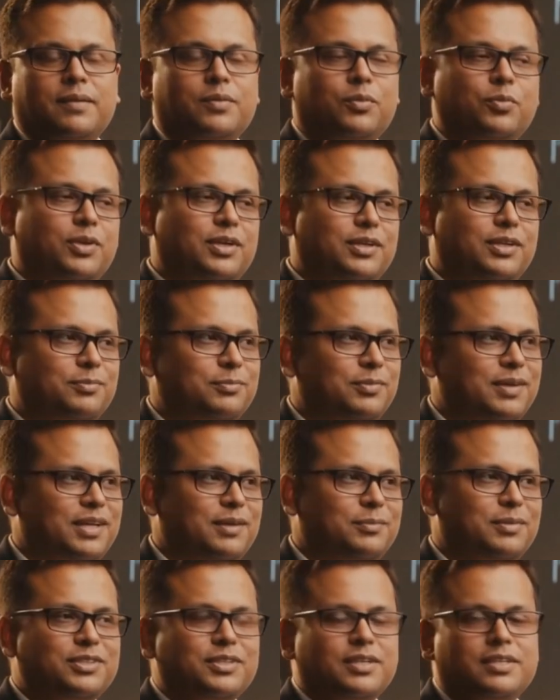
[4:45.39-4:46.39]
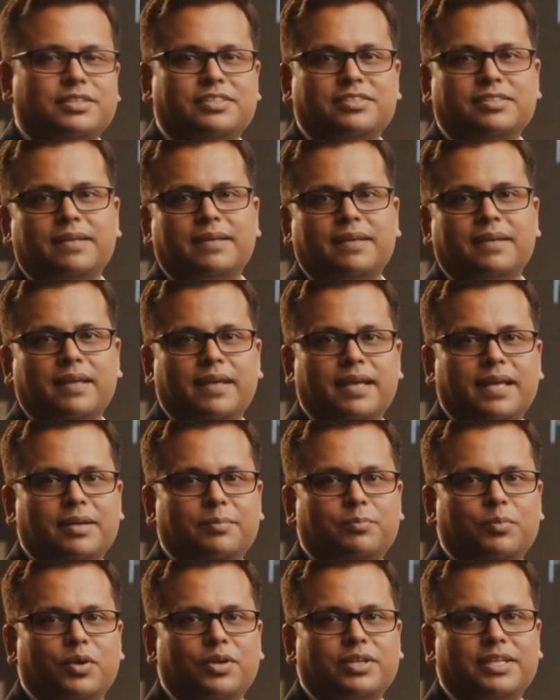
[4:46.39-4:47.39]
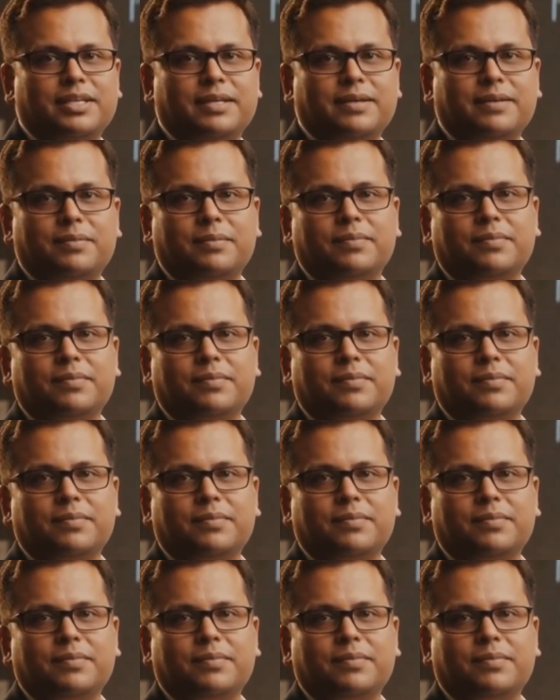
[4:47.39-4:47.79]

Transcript: query parameters, and body,